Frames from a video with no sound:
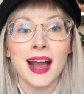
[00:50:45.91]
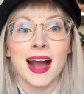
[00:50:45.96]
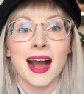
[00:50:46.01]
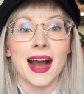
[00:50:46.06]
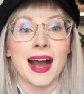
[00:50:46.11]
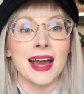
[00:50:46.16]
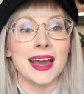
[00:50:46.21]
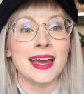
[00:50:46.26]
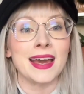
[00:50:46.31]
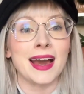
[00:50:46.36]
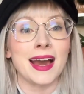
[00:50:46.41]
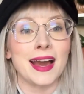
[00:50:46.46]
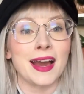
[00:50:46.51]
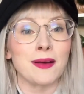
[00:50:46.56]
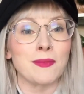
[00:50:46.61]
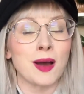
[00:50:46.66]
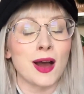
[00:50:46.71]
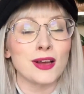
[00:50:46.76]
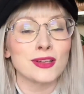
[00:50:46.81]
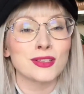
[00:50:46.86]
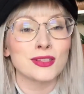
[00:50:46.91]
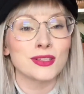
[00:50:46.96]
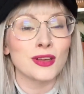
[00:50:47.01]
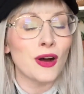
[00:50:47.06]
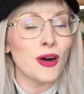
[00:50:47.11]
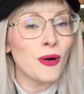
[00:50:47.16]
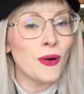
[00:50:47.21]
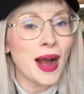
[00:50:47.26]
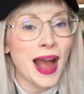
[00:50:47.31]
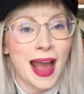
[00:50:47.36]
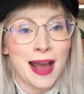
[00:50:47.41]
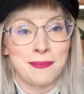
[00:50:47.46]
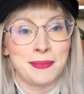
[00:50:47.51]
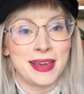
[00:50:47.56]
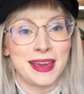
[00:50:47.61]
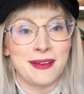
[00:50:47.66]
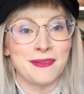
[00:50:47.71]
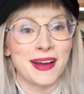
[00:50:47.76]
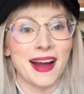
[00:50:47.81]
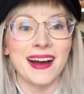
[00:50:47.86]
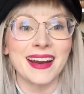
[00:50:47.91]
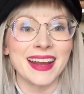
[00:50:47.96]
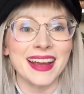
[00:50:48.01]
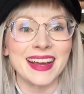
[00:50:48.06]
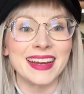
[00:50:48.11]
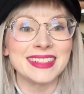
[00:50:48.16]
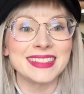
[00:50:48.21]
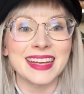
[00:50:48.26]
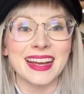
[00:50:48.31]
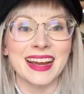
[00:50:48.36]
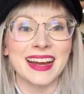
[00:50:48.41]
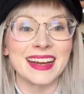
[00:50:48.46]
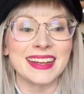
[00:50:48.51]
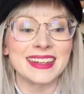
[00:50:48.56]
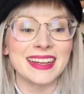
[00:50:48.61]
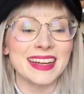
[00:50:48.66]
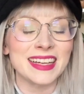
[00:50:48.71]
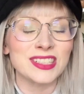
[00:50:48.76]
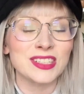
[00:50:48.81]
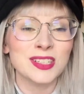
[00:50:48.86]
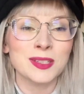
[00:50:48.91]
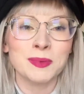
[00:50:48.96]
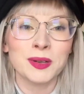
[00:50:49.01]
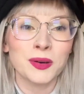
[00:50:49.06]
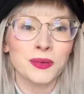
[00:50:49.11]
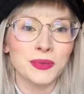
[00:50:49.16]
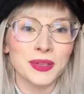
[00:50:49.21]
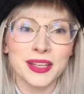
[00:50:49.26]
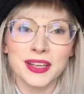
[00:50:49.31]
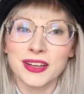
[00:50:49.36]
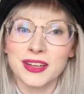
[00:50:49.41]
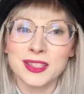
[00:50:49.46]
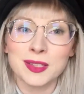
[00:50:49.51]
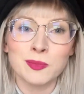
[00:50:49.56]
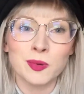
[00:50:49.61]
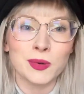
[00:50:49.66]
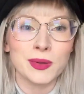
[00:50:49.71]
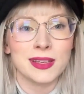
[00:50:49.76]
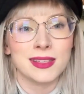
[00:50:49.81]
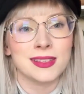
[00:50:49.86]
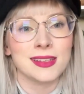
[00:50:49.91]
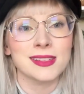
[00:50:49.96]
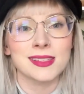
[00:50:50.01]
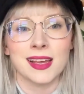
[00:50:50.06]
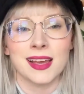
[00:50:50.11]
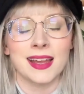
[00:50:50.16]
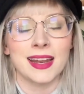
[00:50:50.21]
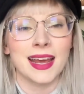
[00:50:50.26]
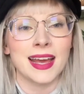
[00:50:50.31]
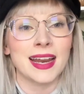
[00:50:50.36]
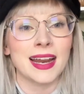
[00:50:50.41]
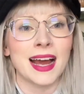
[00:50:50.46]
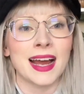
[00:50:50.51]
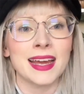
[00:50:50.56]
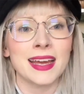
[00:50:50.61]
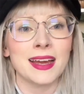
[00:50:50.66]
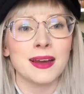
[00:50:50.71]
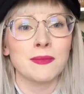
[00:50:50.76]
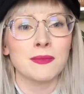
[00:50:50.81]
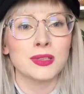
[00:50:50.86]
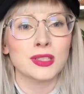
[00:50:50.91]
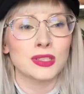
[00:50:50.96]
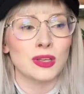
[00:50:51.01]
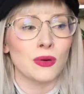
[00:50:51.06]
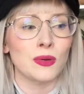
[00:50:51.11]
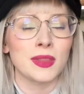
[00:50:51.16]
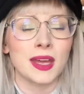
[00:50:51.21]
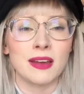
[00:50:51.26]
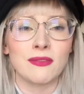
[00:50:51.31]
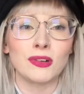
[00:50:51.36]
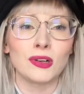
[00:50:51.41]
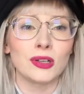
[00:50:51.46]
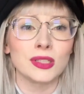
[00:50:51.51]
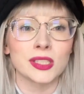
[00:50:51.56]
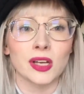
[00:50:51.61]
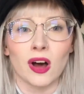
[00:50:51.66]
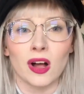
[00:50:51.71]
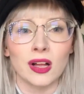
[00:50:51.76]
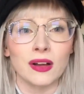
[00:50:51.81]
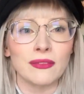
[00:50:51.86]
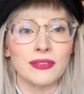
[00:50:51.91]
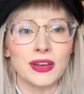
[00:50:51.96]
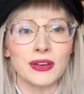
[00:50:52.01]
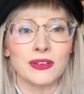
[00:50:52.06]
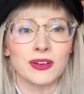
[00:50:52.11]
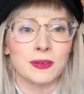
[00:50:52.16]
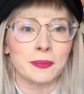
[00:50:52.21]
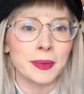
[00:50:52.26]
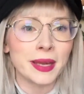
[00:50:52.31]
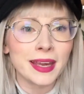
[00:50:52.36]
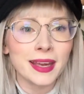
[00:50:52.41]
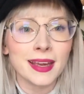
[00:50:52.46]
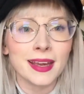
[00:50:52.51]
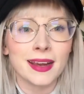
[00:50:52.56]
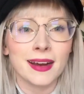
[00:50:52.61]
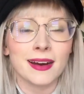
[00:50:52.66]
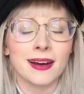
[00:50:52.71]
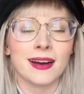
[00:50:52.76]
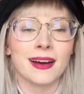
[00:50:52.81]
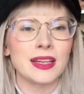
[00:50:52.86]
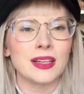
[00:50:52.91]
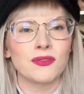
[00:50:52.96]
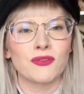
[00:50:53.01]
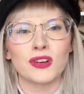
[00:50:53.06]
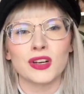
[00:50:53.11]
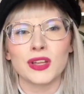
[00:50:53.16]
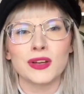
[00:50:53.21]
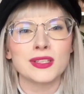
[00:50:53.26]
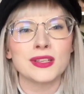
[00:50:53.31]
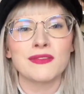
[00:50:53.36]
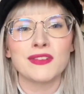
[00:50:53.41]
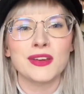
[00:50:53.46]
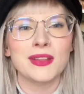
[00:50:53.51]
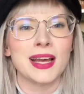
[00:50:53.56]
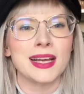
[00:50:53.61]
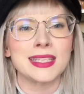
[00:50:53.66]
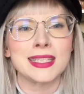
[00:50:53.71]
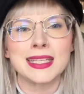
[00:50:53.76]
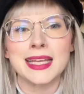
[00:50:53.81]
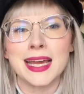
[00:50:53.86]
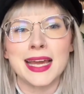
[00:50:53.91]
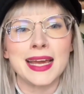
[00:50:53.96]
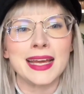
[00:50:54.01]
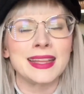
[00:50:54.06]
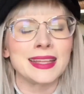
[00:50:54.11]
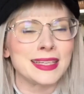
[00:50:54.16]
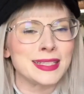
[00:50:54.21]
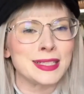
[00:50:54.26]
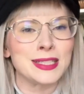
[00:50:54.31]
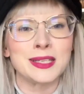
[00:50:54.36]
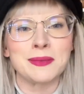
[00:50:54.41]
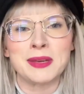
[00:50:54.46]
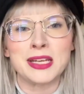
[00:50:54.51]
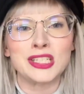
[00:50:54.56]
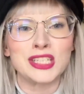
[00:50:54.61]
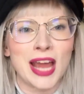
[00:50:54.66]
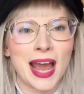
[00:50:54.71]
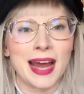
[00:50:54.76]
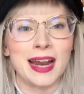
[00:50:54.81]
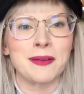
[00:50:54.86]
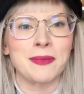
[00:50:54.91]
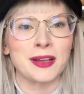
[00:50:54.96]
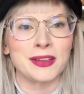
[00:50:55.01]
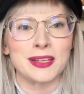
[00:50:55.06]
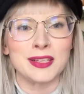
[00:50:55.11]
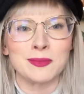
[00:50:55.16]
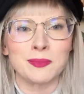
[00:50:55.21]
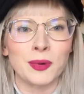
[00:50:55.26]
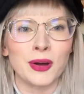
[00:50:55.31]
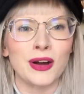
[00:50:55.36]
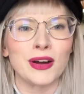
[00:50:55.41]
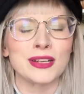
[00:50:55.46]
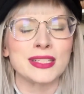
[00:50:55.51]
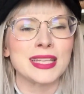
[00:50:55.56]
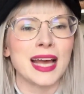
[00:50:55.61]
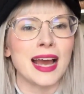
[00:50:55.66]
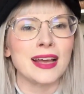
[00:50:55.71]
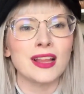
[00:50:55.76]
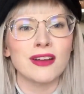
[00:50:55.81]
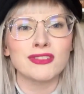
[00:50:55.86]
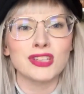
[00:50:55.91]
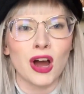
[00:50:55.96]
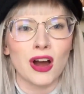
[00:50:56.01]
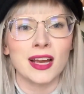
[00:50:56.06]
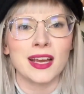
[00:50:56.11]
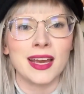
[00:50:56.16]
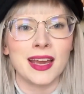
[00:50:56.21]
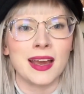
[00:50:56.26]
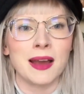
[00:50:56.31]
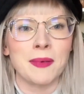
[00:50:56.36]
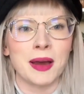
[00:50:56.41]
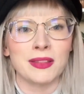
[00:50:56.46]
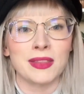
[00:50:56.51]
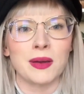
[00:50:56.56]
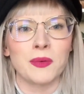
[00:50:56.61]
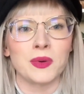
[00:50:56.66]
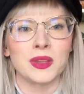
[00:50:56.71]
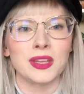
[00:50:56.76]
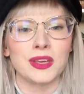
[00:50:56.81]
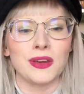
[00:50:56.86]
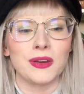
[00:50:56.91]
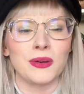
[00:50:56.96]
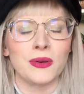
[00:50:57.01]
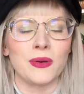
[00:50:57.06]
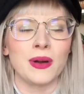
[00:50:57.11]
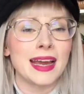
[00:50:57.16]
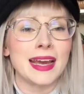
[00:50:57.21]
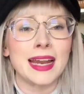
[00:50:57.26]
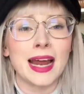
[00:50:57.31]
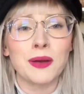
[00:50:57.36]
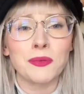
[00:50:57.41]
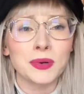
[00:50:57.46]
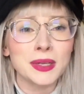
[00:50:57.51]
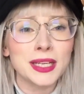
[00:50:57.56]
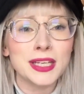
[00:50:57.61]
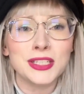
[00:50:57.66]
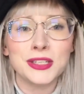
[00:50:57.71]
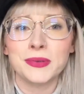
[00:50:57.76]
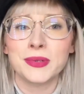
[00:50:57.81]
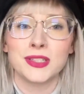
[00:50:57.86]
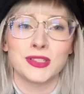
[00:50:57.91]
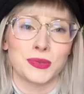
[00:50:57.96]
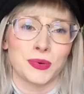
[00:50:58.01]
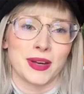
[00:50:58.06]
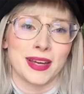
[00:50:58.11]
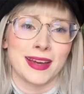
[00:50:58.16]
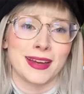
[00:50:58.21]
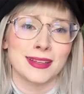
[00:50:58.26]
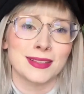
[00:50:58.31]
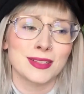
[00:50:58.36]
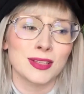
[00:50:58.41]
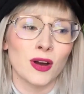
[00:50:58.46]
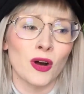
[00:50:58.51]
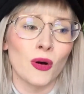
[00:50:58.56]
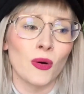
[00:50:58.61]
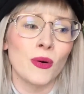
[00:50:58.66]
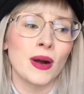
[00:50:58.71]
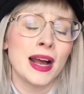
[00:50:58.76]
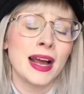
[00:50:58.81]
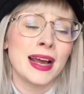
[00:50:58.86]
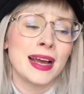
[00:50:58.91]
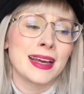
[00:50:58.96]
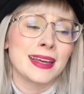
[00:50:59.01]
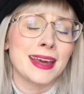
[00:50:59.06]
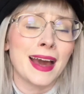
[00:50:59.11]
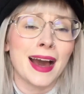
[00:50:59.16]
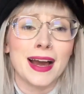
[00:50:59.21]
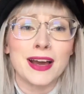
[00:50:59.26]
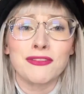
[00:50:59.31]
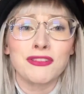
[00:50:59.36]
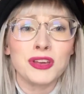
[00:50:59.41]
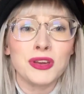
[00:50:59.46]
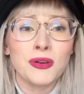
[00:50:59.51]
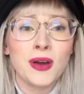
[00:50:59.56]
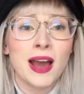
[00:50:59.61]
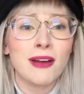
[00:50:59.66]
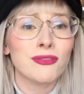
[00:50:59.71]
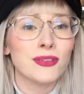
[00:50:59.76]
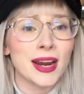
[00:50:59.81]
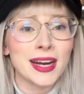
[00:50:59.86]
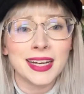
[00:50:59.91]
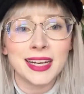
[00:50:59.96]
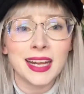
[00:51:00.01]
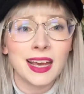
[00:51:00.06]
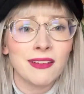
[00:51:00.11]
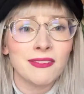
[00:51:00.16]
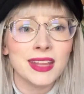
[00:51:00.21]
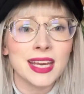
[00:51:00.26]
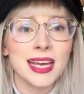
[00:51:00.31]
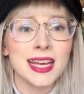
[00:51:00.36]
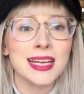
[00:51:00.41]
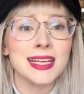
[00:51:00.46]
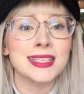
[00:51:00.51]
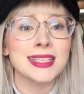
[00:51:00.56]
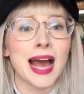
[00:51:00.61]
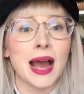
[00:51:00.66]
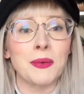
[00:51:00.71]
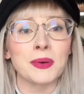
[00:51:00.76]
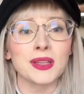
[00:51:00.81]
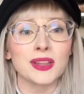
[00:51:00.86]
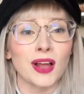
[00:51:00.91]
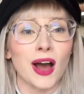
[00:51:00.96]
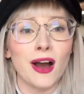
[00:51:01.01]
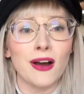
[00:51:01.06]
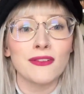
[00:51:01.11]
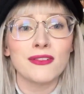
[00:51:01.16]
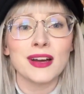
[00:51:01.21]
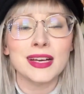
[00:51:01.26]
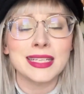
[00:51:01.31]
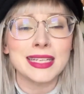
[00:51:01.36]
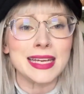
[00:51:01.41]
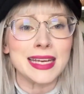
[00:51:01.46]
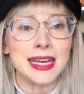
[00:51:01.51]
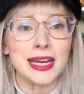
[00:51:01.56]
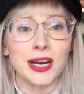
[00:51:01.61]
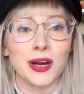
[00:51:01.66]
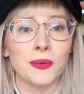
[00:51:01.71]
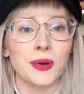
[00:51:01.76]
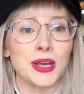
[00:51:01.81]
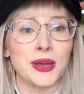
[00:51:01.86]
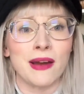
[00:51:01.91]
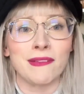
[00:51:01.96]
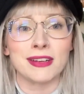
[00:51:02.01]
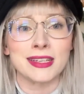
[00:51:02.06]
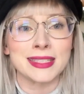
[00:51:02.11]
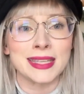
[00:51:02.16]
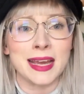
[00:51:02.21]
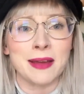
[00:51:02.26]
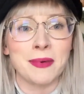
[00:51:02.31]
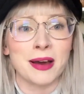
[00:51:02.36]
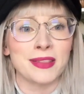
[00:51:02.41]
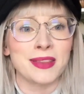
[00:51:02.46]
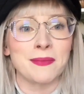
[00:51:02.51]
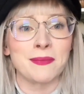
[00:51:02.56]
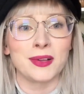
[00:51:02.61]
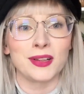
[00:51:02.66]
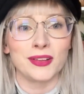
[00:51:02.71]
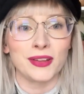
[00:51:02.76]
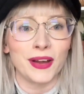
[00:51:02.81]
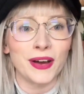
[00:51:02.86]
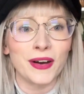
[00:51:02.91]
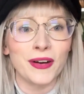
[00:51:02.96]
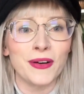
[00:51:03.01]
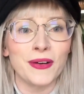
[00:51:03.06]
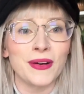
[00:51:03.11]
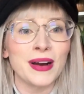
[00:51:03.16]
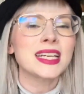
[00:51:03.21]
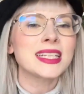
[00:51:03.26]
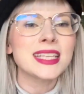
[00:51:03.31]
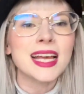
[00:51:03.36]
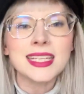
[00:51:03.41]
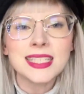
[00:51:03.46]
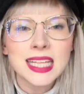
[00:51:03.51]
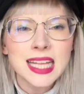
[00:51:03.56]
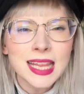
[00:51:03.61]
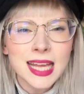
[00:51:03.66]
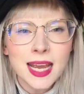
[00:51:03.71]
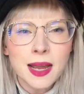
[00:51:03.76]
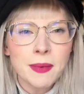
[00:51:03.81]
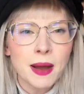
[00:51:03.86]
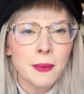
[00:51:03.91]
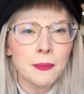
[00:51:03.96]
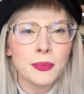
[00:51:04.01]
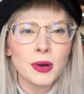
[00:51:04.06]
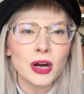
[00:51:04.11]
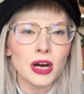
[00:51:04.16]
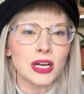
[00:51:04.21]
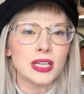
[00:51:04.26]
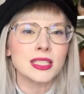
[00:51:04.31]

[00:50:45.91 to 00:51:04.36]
I am so happy about it, and it's just been a really good spooky season, and I am so thankful to all of you for being here. For those of you that sit and listen to me chat about these books, I love talking about them with you and I really do enjoy it. So yeah, if you have read any of these, I would love to hear what you have to say about them below, because that's the thing about books.